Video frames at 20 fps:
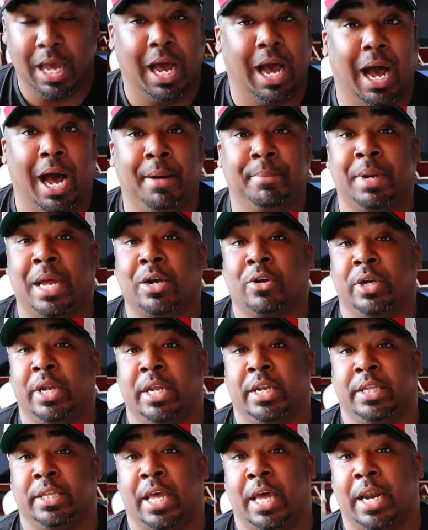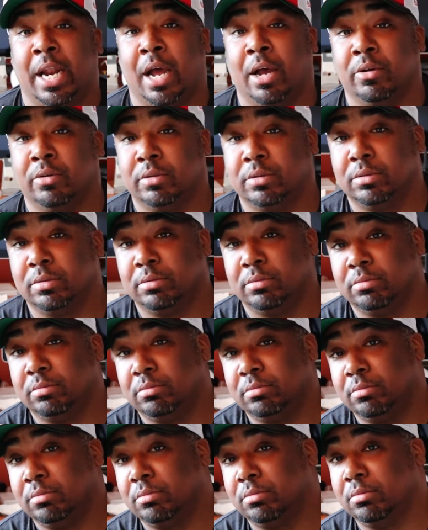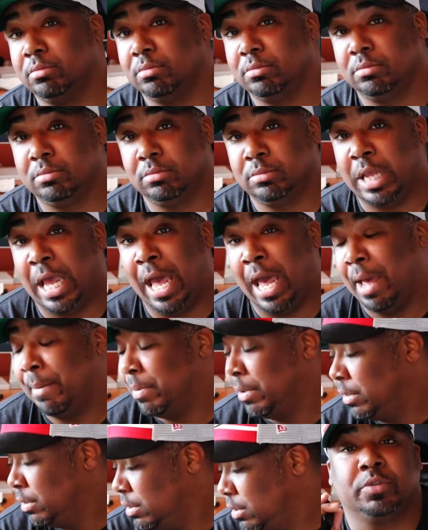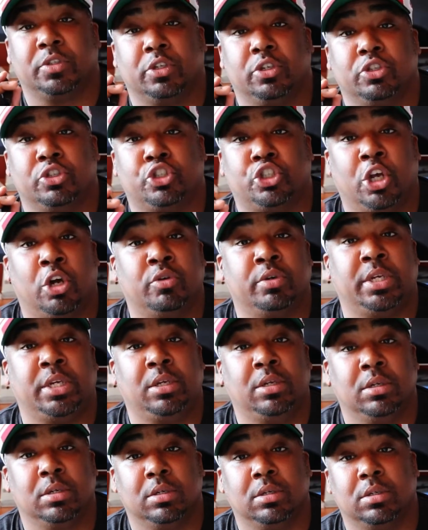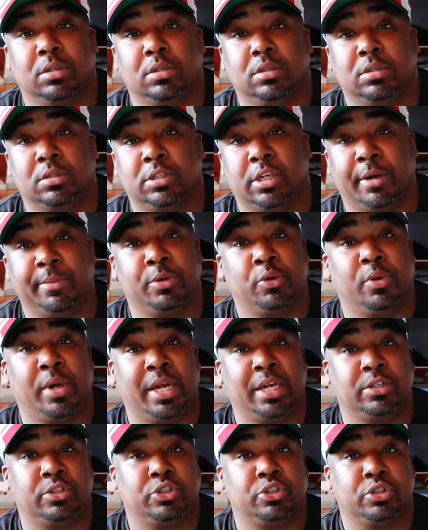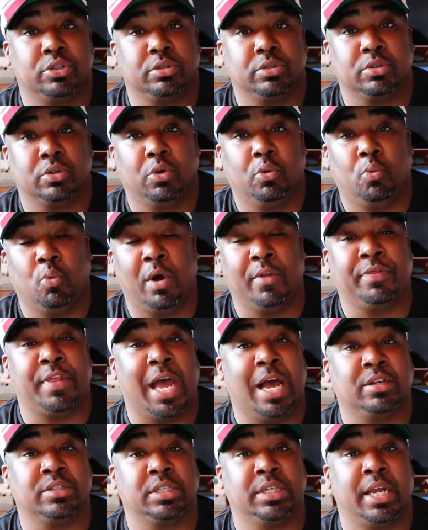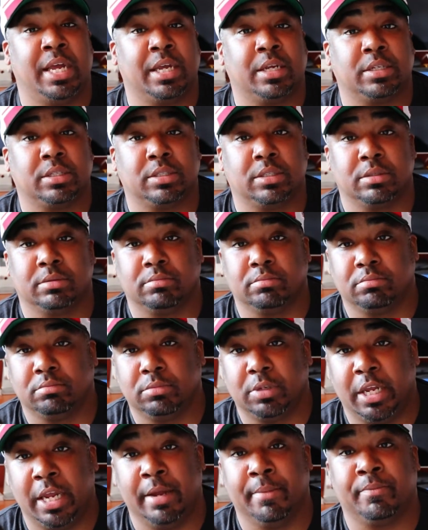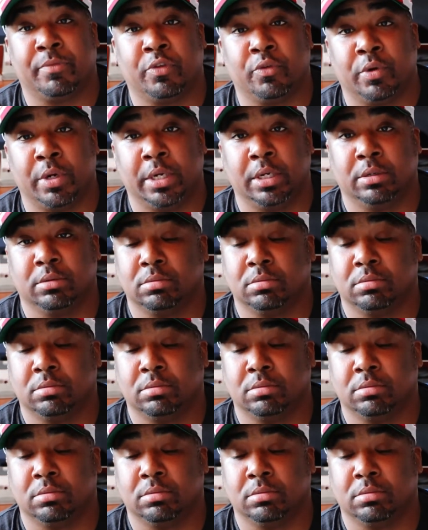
I'm not going to edit that out. That happened. Sony WH-1000X M3.